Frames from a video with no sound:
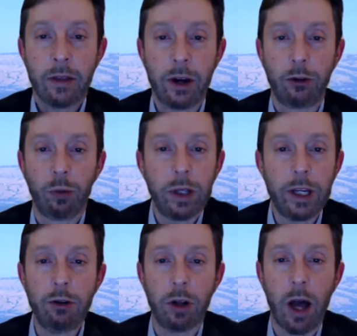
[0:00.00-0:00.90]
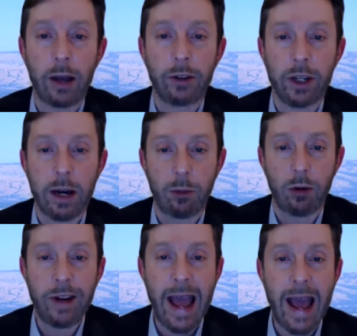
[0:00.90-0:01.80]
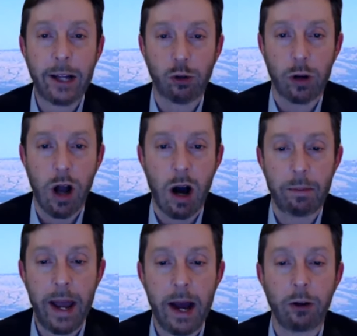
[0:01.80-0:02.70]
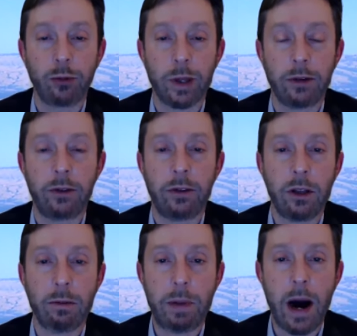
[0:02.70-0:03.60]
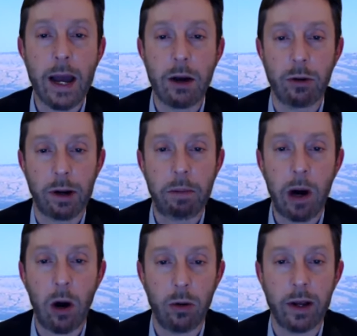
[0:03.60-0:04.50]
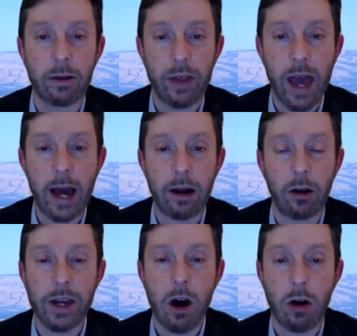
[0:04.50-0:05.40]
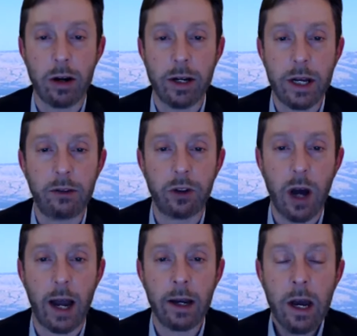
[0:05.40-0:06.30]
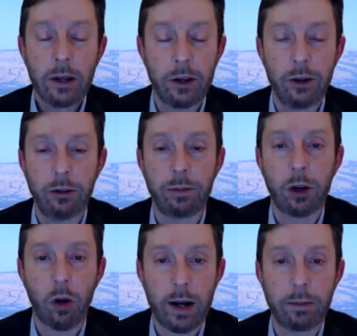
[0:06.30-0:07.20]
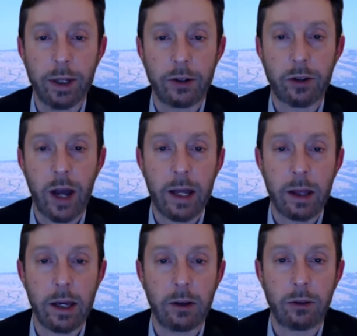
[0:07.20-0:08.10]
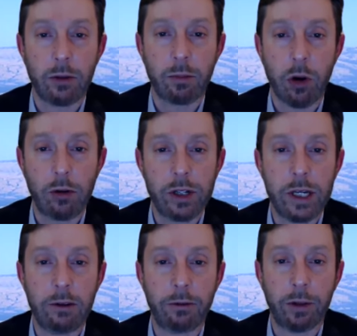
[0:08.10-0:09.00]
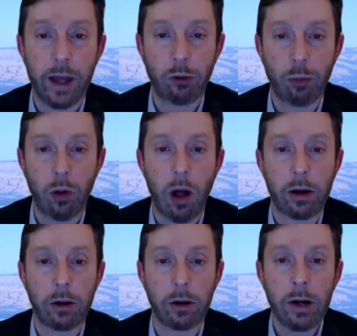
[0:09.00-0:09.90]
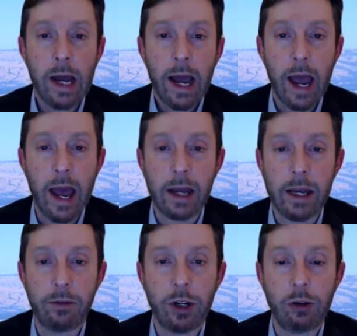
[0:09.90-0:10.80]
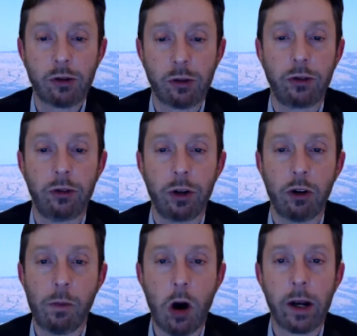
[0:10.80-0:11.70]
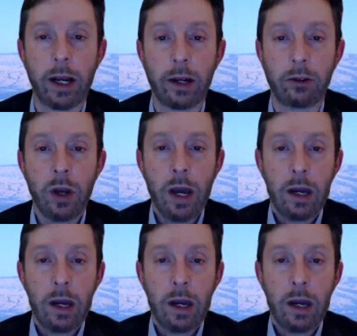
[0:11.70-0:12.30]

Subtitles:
that is really utilizing a number of natural compounds with a synth bio component of that on the R&D side to do some incredibly exciting things in the protein, flavor blocker, and even nutraceutical markets.